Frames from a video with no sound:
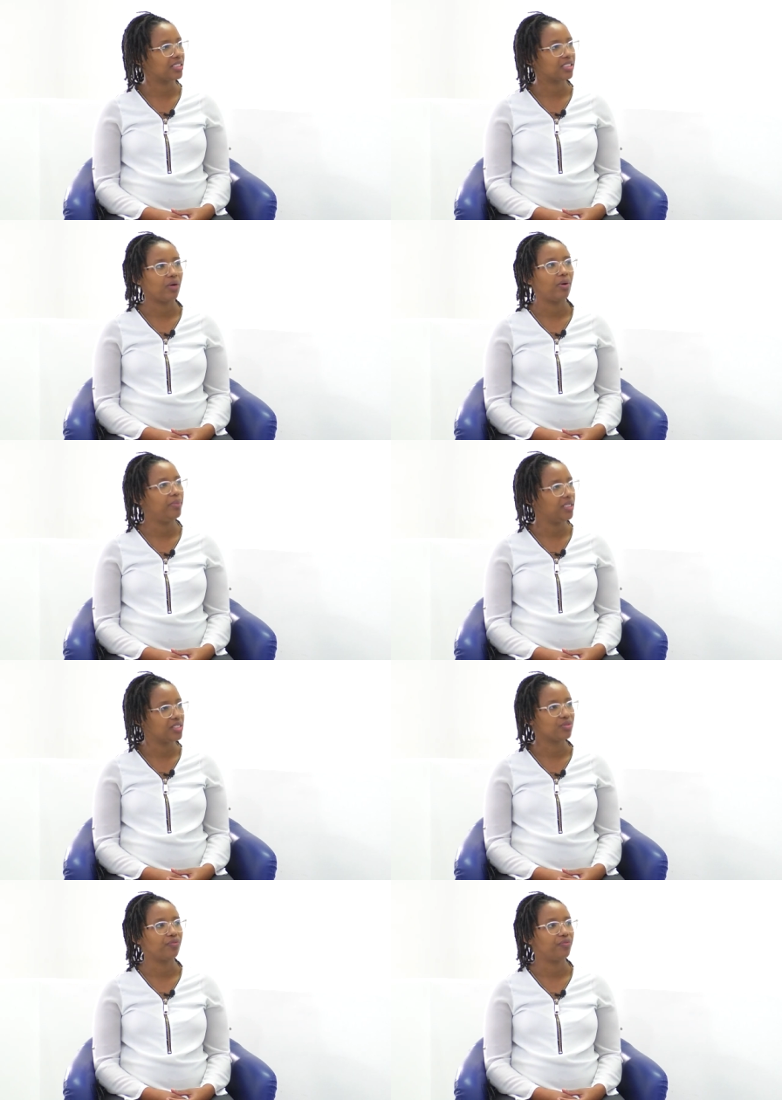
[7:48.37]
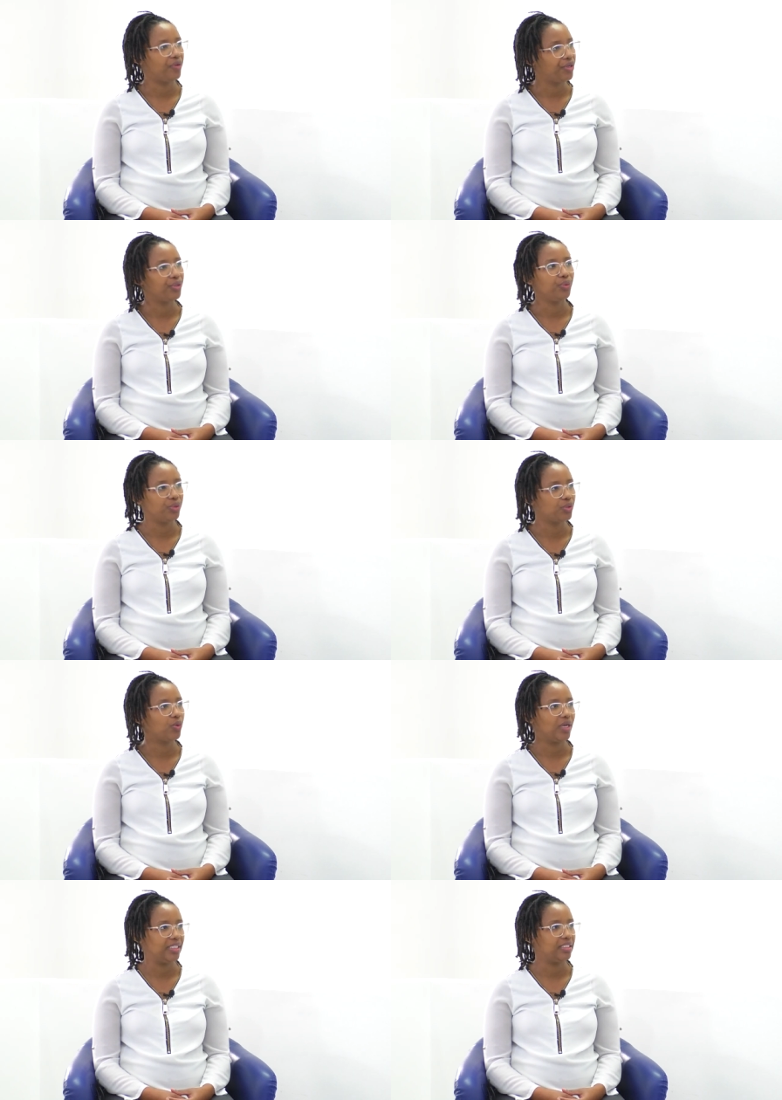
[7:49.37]
That our milk is of very good
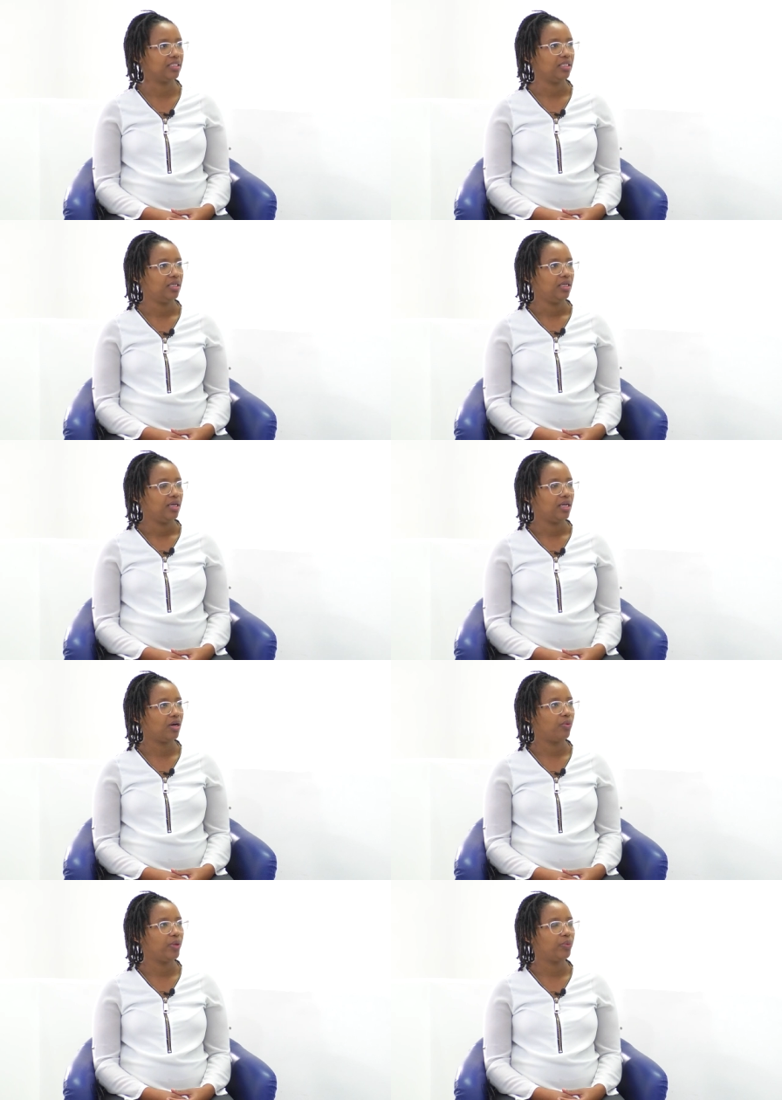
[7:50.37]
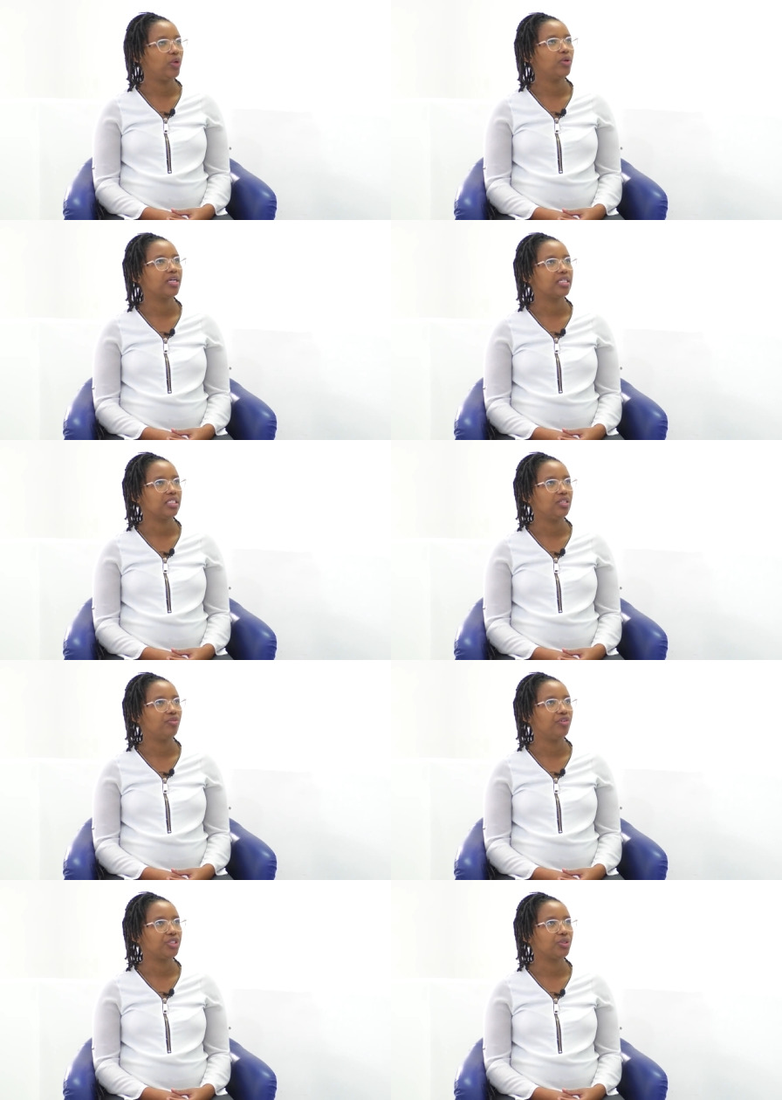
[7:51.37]
quality. Mm. And now, when we're looking at
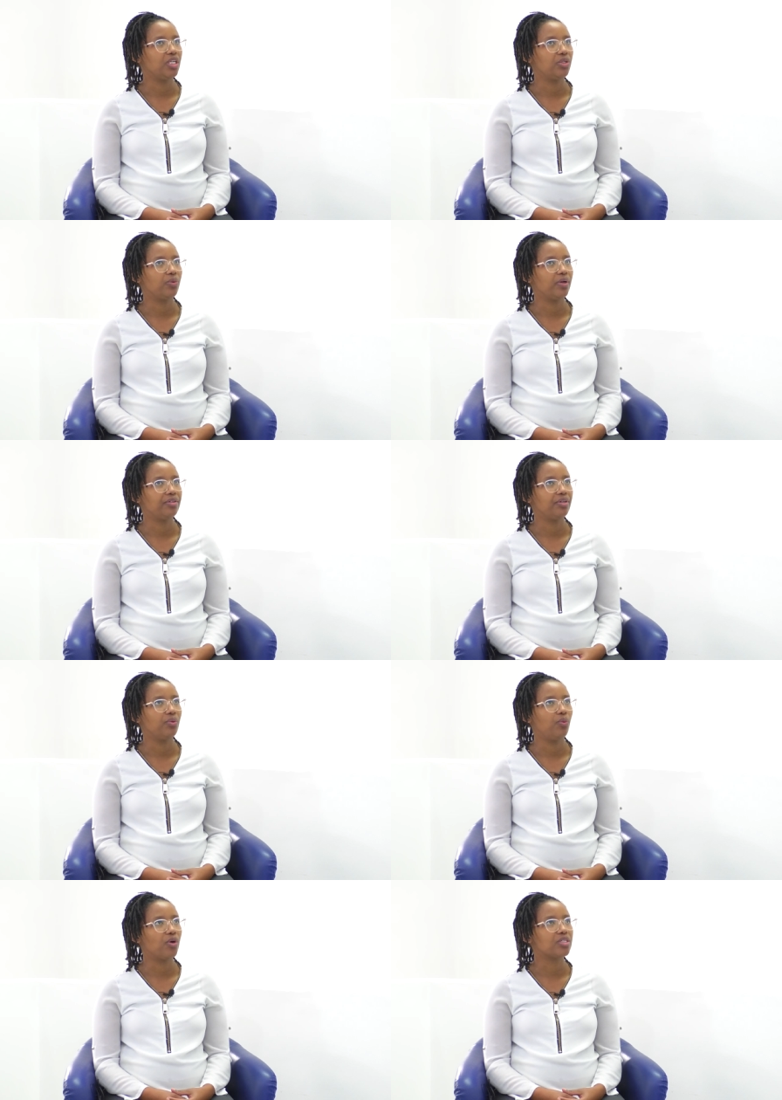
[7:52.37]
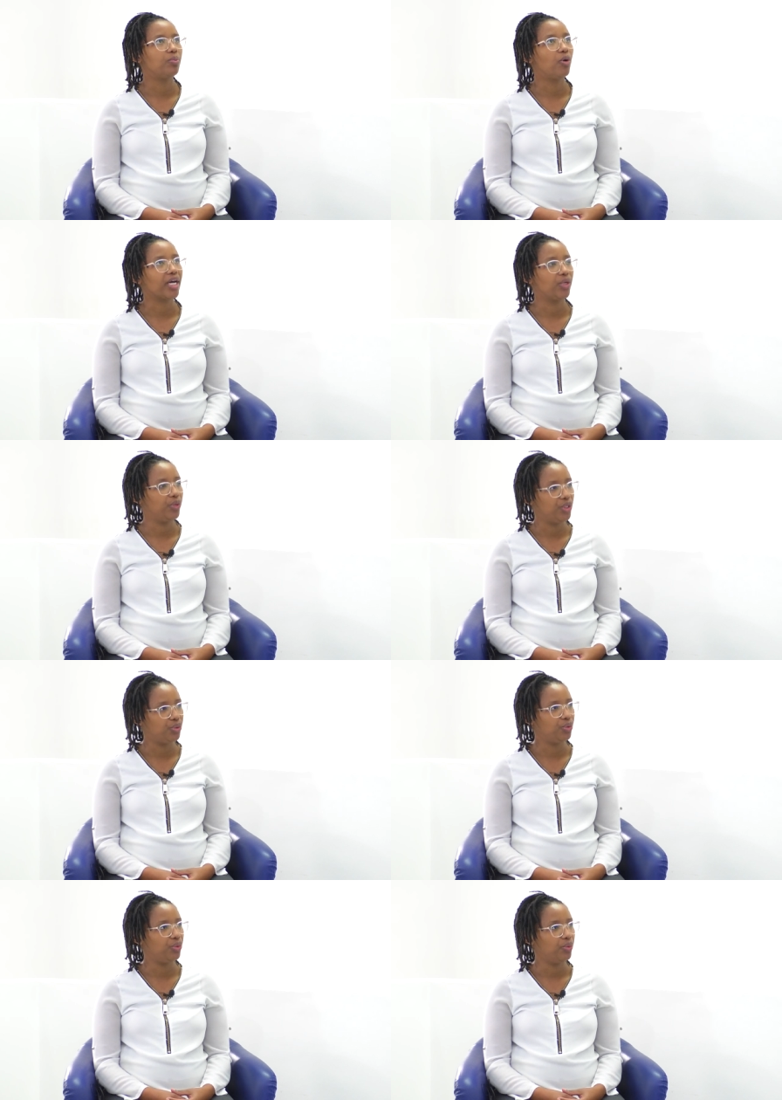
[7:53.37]
innovation, and you're wondering what more can we
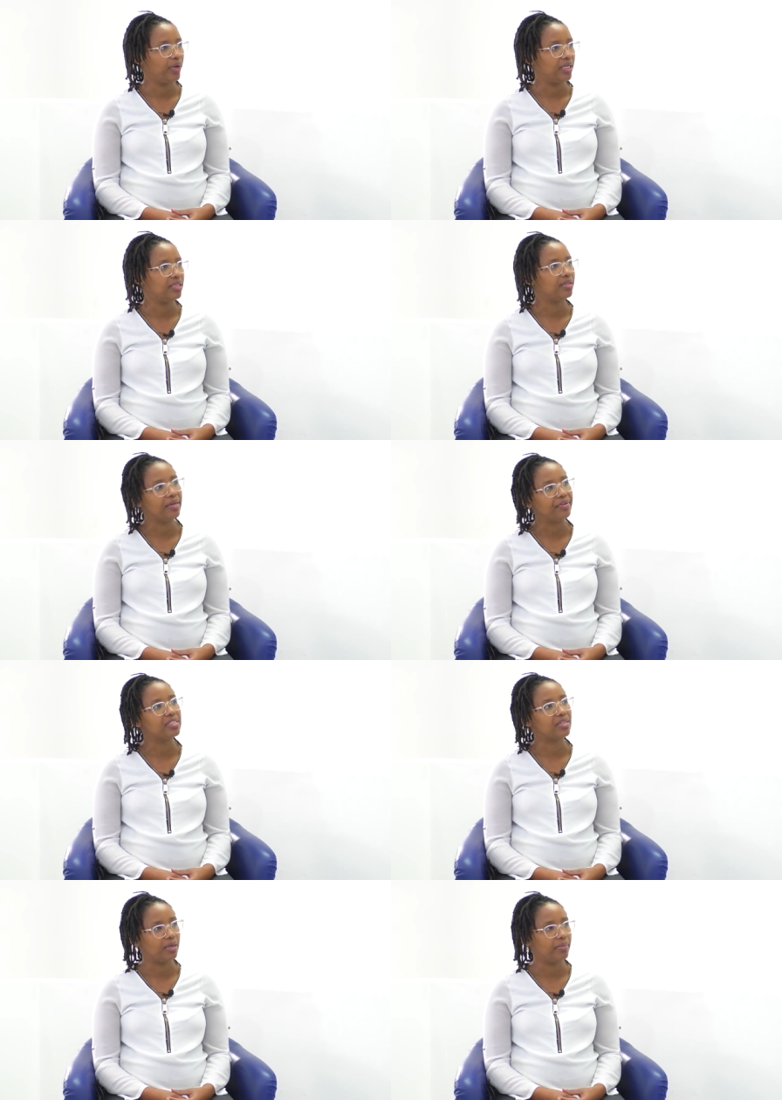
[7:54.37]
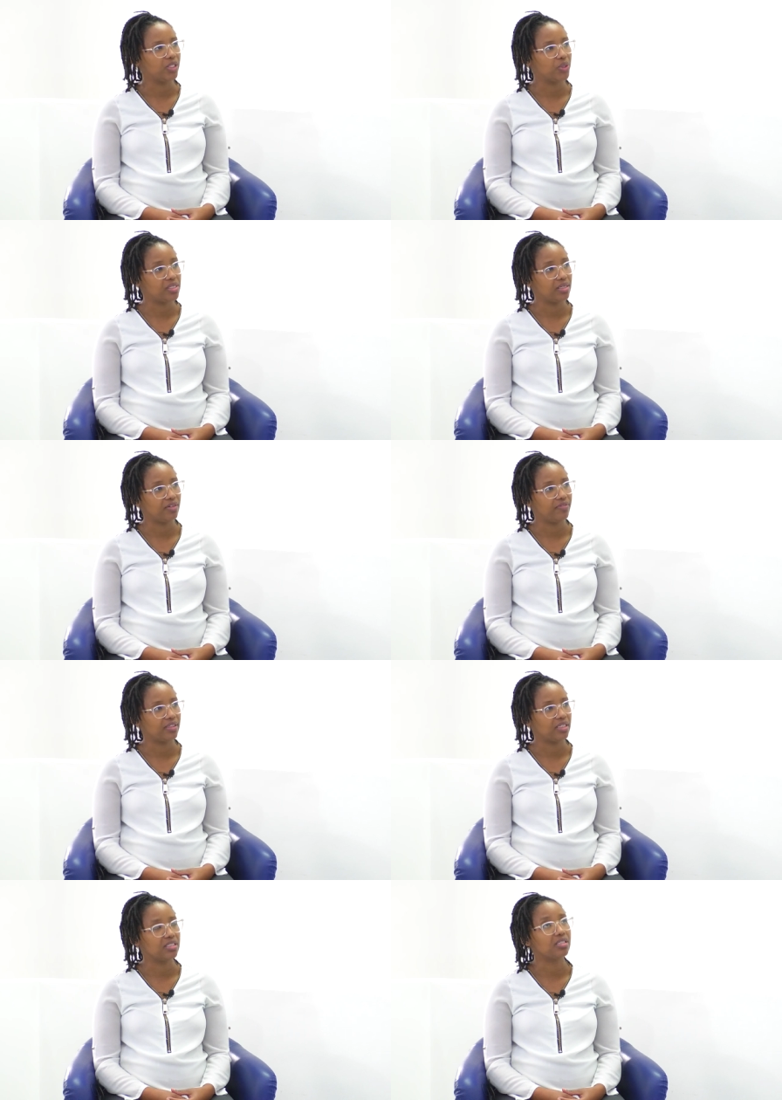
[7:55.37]
do when in the dairy segment, considering the
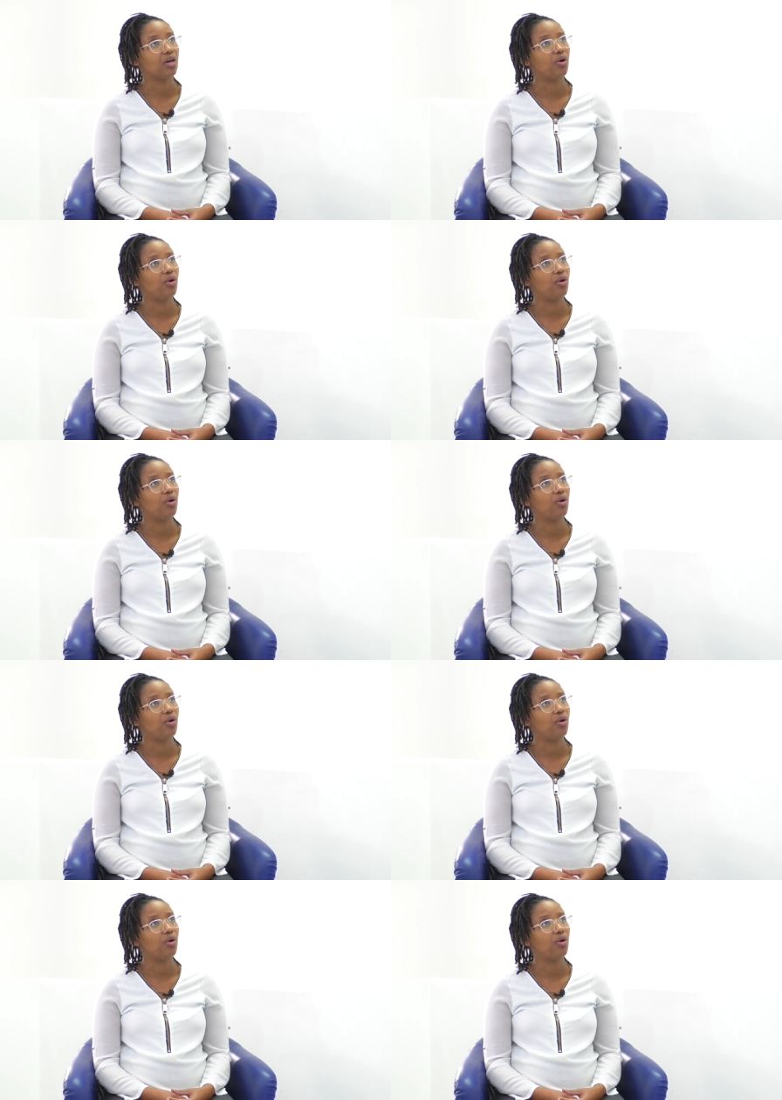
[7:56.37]
fact that it's the